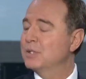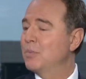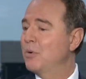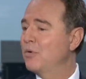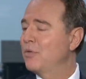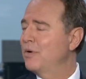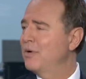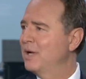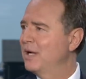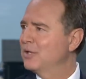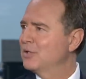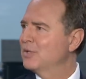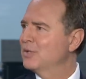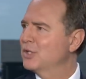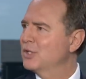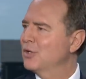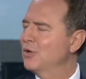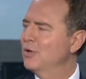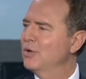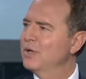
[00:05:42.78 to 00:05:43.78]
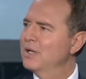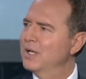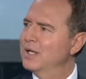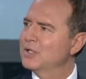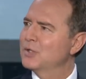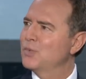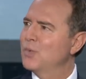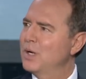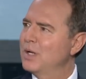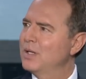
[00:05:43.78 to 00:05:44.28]
both our national security
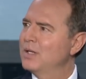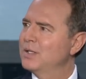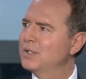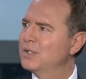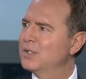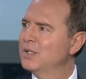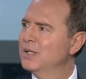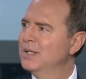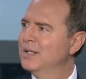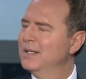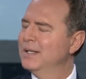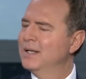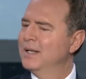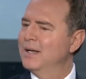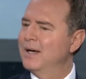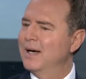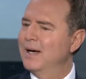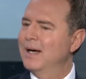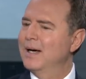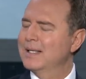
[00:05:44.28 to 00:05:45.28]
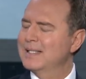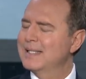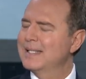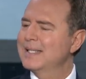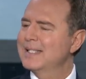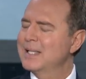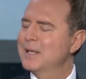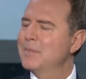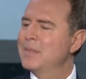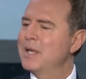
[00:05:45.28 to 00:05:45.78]
as well as uh, a
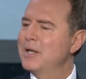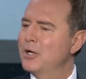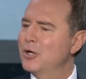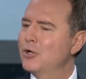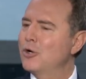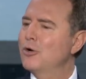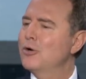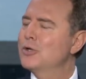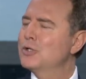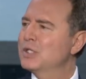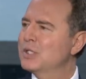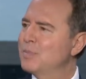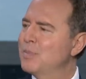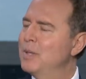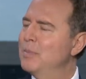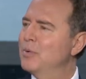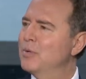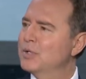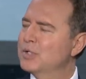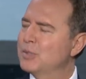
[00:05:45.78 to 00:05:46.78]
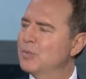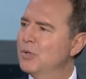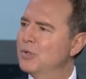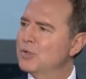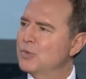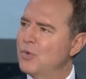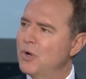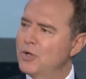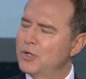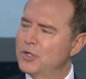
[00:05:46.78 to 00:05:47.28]
system that encourages people to
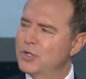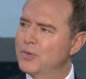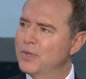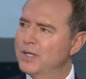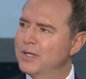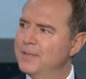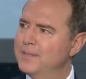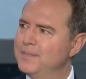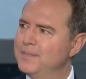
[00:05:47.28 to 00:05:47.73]
expose wrongdoing.